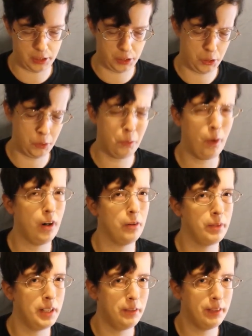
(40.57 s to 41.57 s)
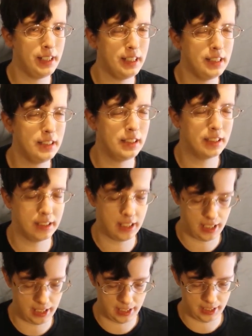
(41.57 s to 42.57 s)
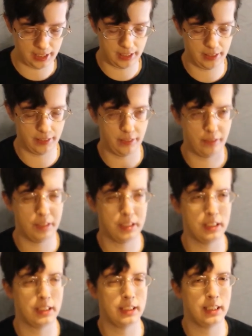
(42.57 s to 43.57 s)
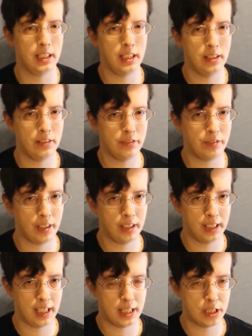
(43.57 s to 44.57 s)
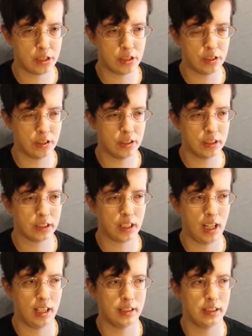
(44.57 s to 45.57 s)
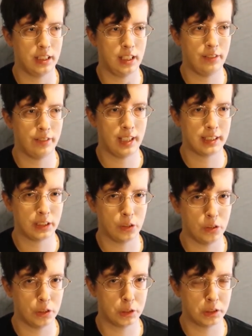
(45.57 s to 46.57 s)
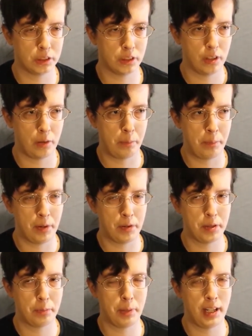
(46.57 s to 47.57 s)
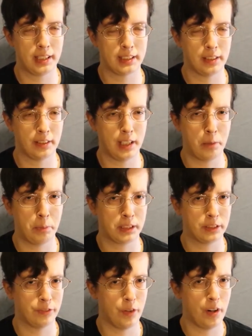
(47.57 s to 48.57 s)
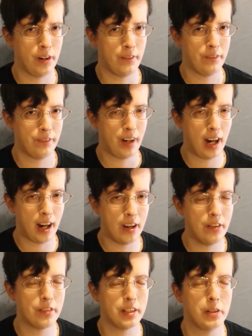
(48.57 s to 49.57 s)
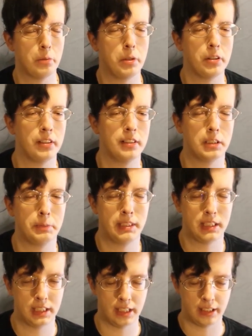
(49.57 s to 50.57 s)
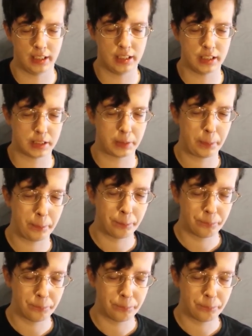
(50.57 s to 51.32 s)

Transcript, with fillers: two are rereads, uh, which is City of Fallen Angels and City of Lost Souls, both by Cassandra Clare books four and five in her Mortal Instrument series.